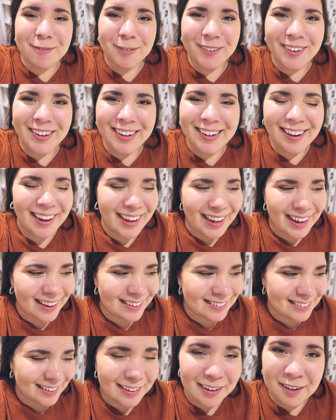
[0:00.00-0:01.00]
I
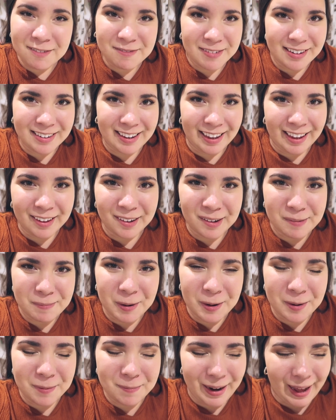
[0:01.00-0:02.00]
had a lovely day. I'm
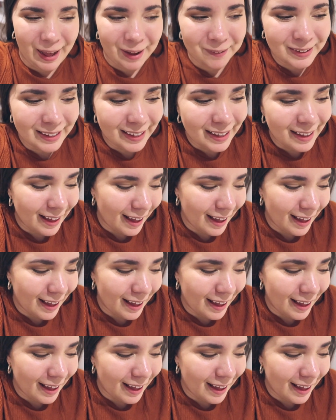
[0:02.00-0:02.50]
home now.